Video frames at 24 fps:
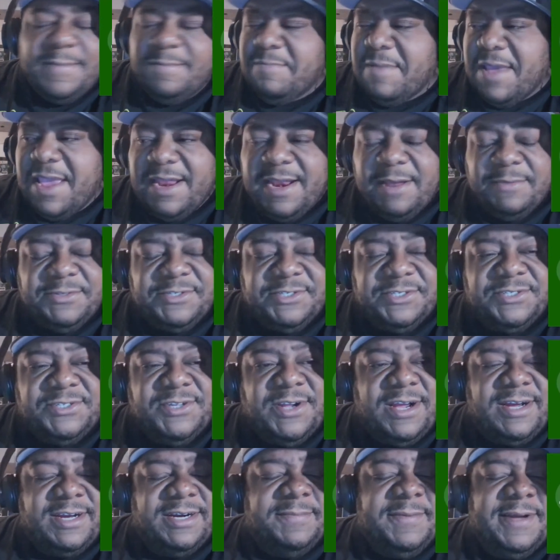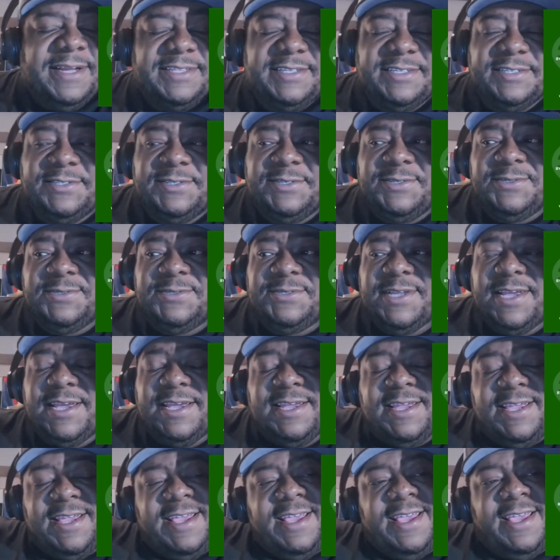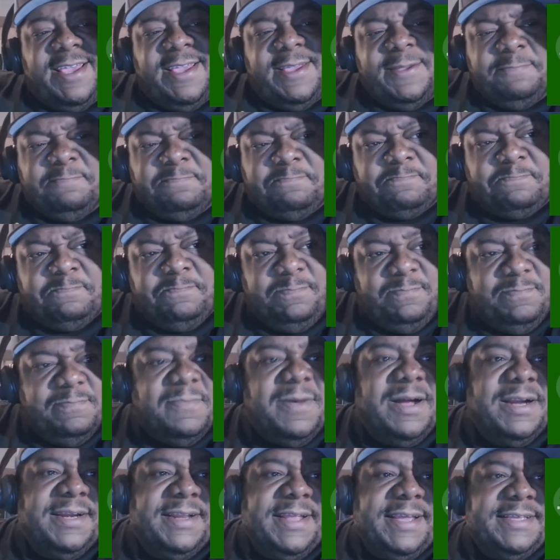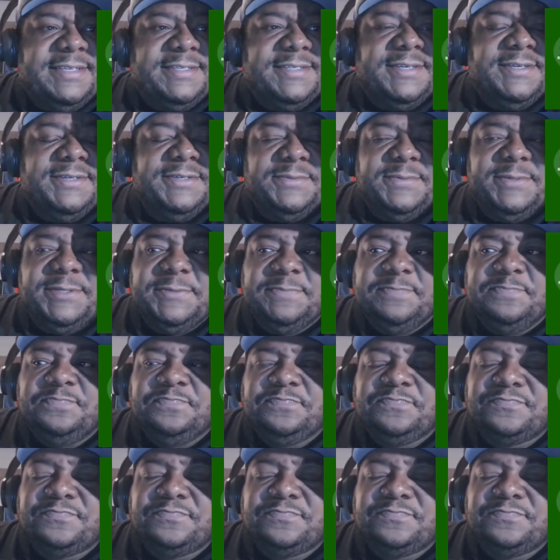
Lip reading: Man, I was just talking about this Monday, excuse me.